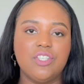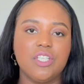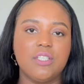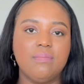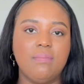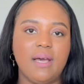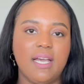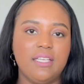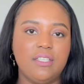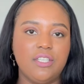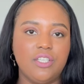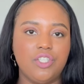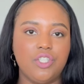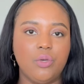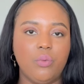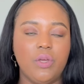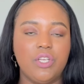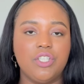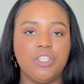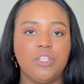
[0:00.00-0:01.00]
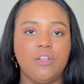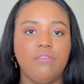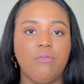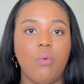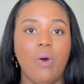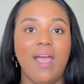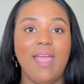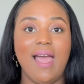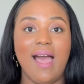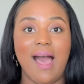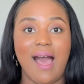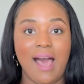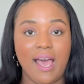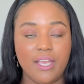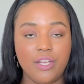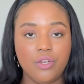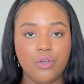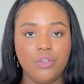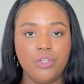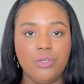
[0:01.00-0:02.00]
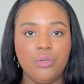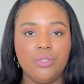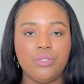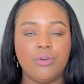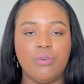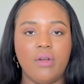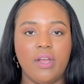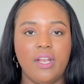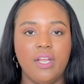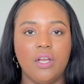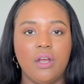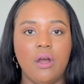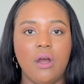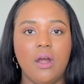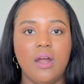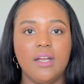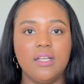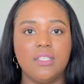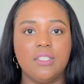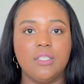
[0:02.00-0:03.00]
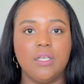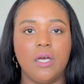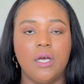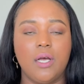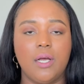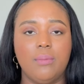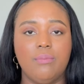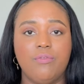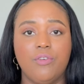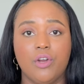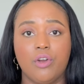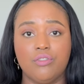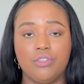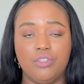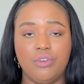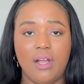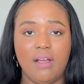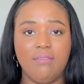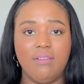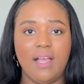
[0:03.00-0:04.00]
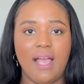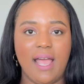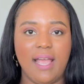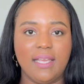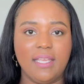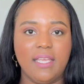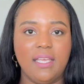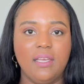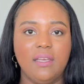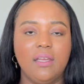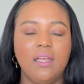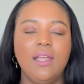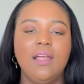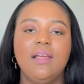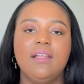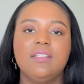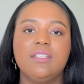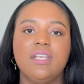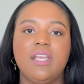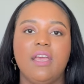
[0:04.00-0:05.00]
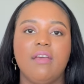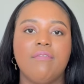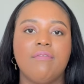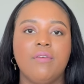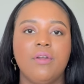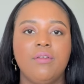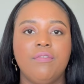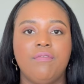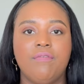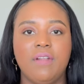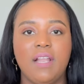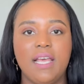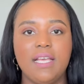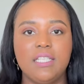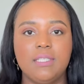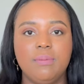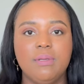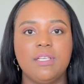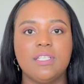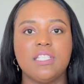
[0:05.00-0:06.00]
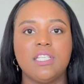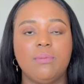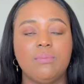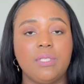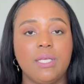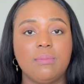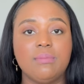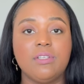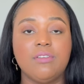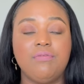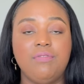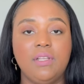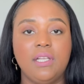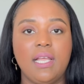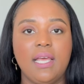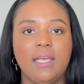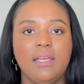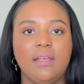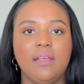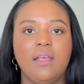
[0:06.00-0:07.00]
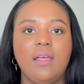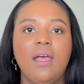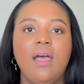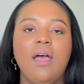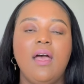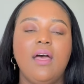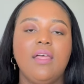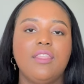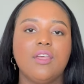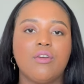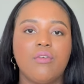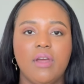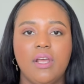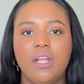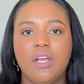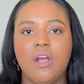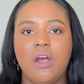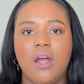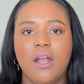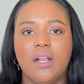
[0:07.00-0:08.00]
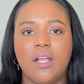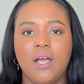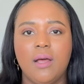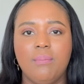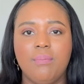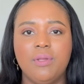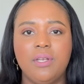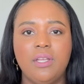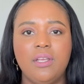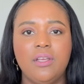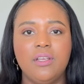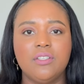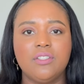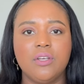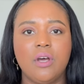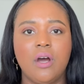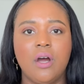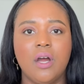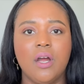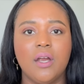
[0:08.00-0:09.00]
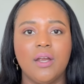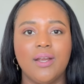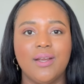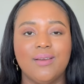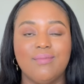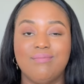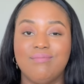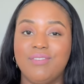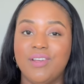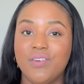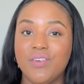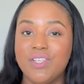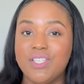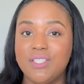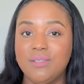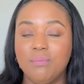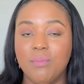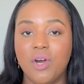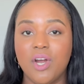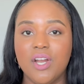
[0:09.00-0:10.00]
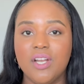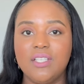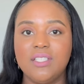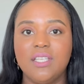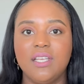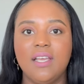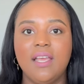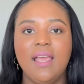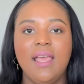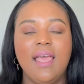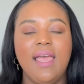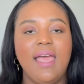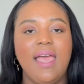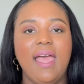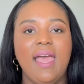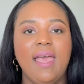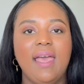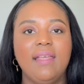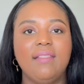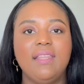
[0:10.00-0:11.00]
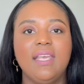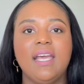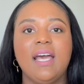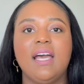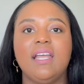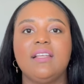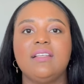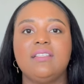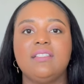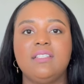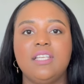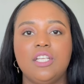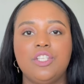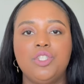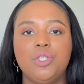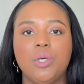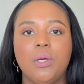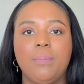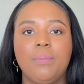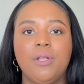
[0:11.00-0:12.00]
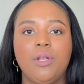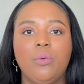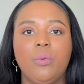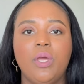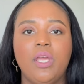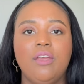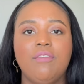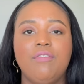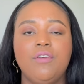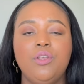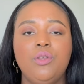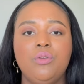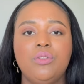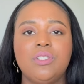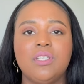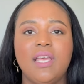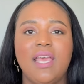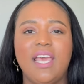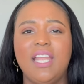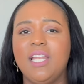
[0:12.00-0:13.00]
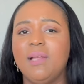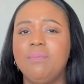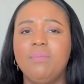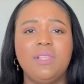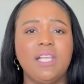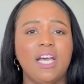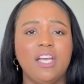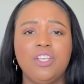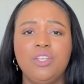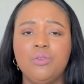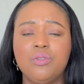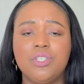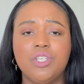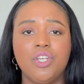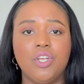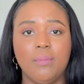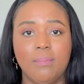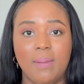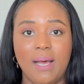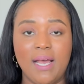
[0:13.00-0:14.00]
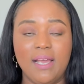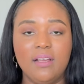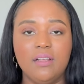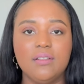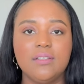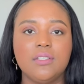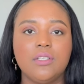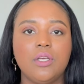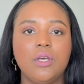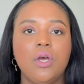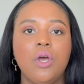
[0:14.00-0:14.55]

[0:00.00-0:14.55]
just my situation of why I don't use credit cards for travel hacking to get free flights, because sometimes I feel like the credit card companies are very smart and they kind of set you up in a way for you to end up not using your miles